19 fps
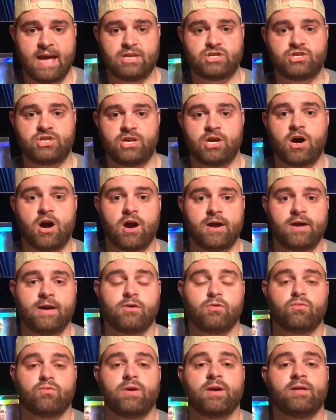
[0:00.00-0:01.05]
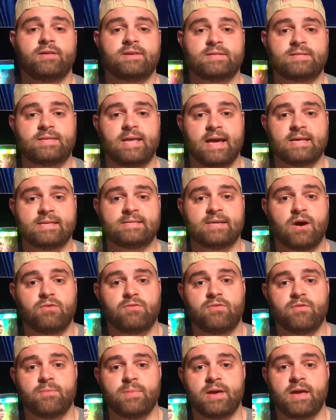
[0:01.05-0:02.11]
HDR here really stands
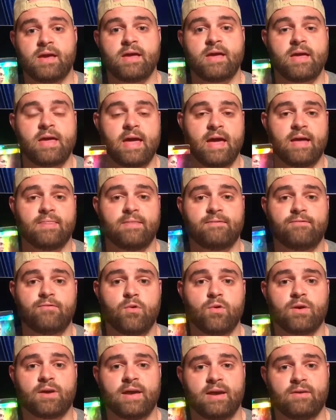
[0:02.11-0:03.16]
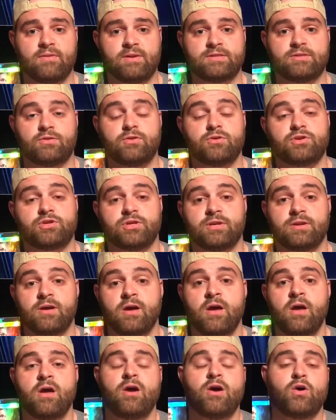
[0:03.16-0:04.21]
out for me, and the 4K resolution
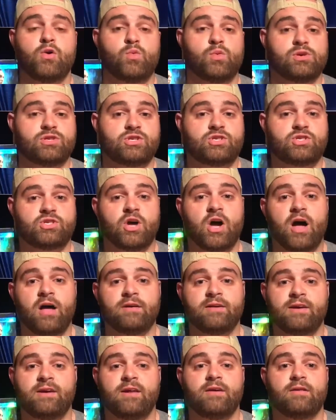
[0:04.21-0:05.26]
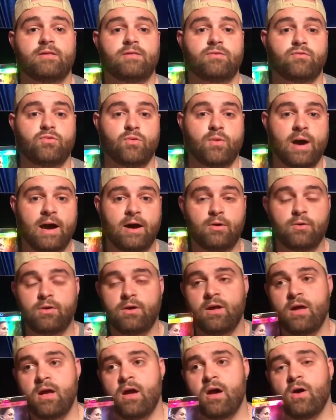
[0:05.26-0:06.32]
was solid throughout.
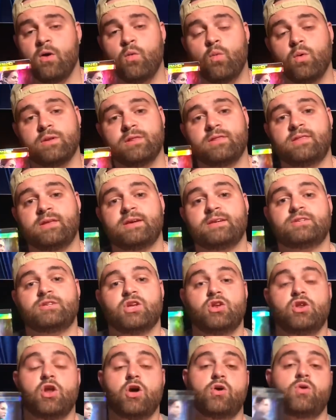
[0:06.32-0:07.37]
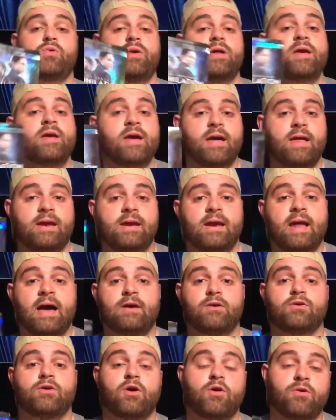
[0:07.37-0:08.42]
One thing to note, and I
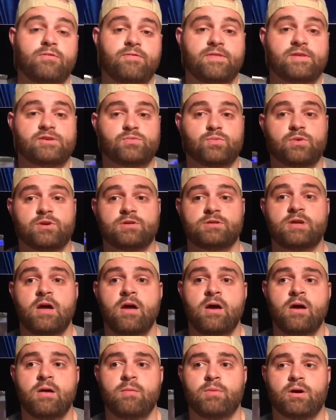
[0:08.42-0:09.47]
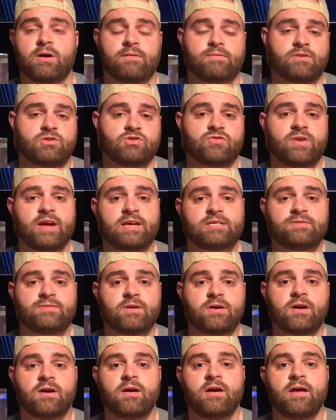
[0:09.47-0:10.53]
don't know if this was part of the
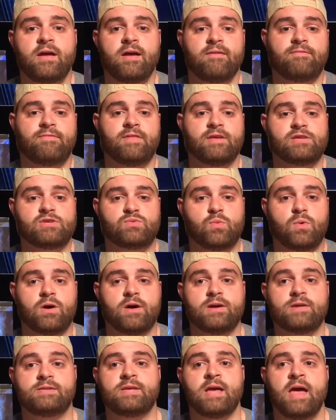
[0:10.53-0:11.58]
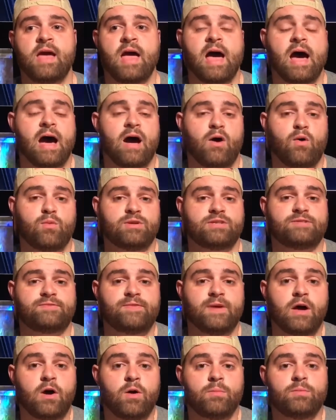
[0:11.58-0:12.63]
transfer, if this was how it was
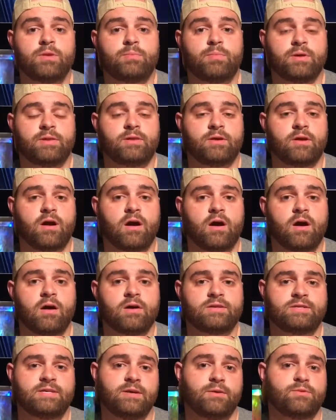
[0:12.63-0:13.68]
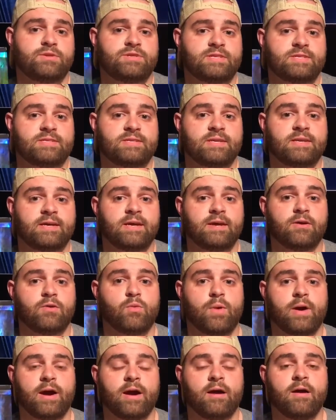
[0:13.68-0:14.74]
filmed, but there are sequences in here
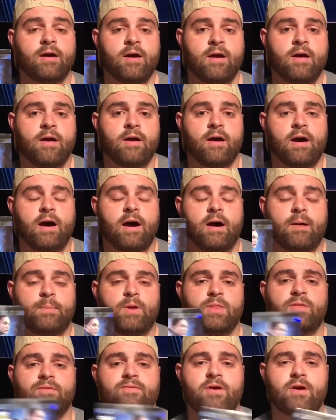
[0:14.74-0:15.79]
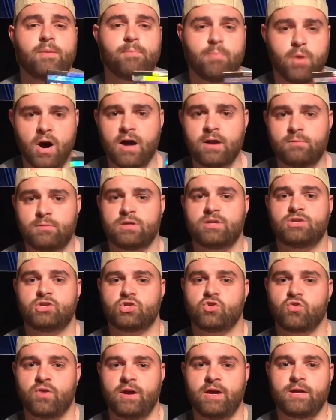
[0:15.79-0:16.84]
where on the very bottom of the
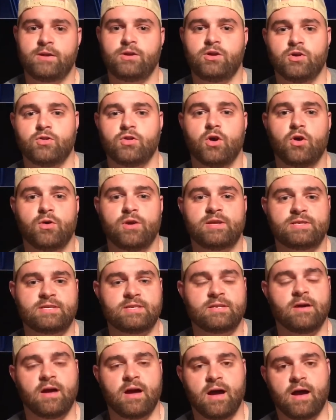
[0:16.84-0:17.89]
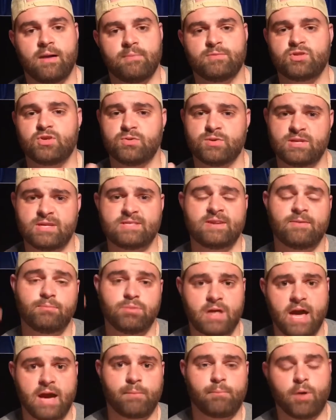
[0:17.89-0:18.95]
screen, you'll notice, so it does have
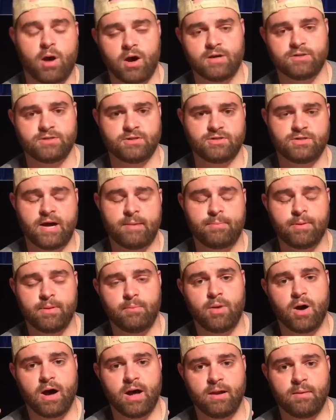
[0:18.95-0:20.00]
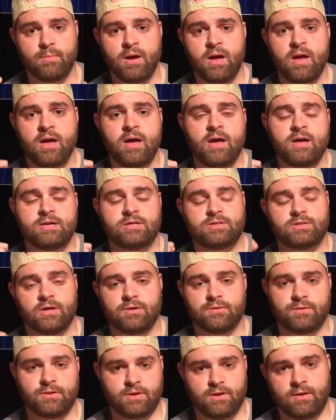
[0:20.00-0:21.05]
black bars on top of the bottom.
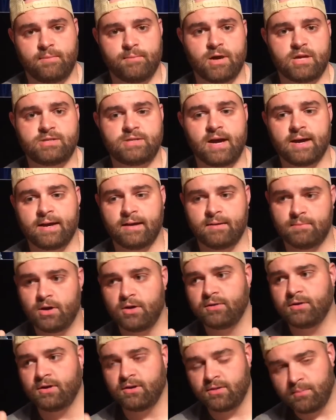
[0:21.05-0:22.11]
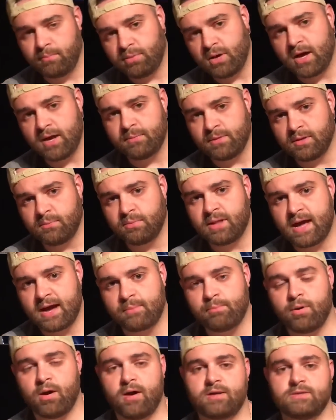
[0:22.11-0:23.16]
So I'm not talking about, you know, the bottom of the
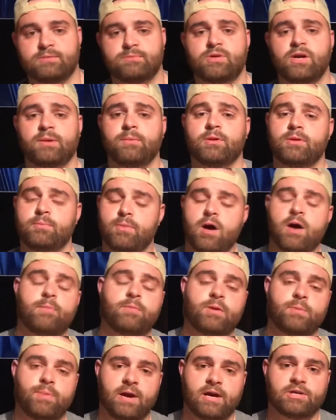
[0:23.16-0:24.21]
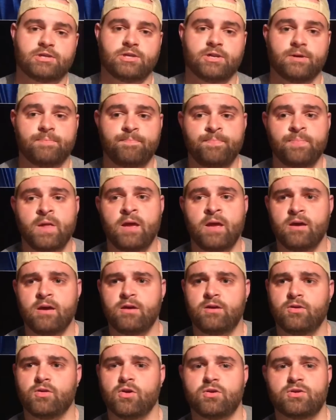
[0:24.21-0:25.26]
black bars, I'm talking about the bottom of the picture.
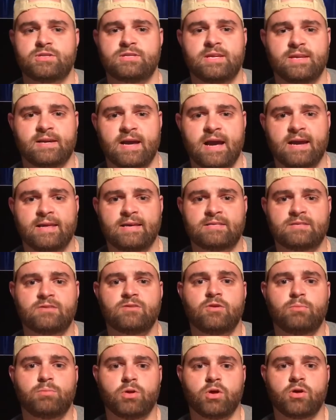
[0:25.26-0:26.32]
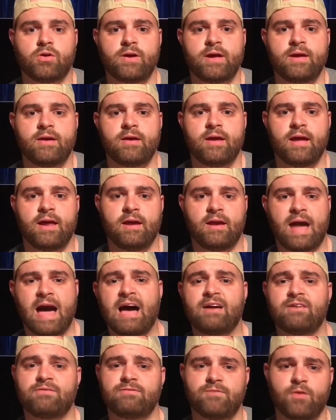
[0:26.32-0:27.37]
You'll notice that it kind of gets a little blurry and
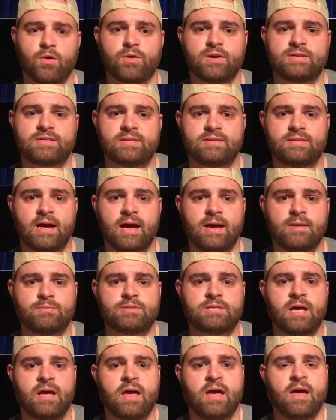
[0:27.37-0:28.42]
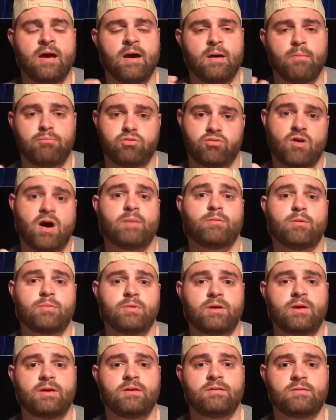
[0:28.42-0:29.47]
out of focus at times.
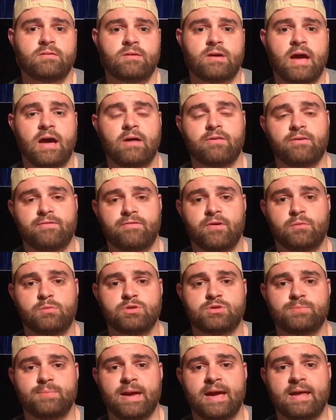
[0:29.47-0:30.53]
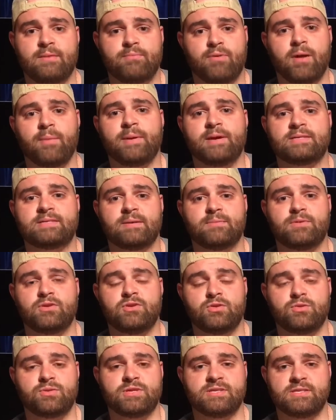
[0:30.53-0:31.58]
Probably how the film was made, it probably has something to
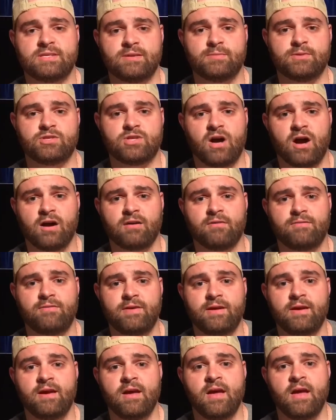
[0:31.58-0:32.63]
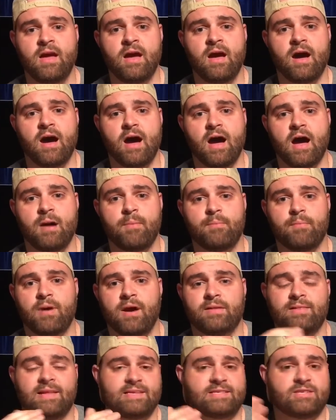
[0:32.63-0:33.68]
do with the cinematography,
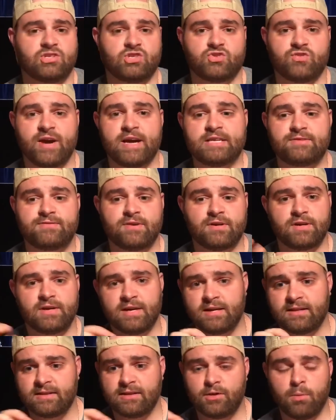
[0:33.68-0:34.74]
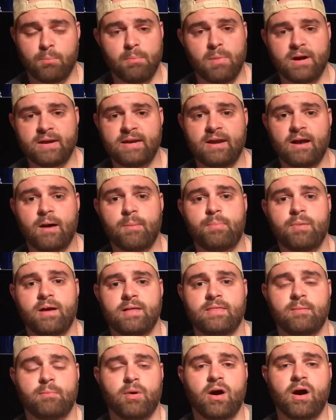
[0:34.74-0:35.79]
unless the transfer got a little muddied up
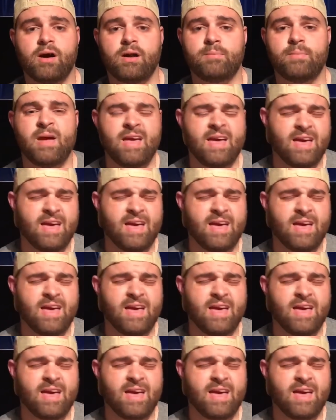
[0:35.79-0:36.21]
at the bottom.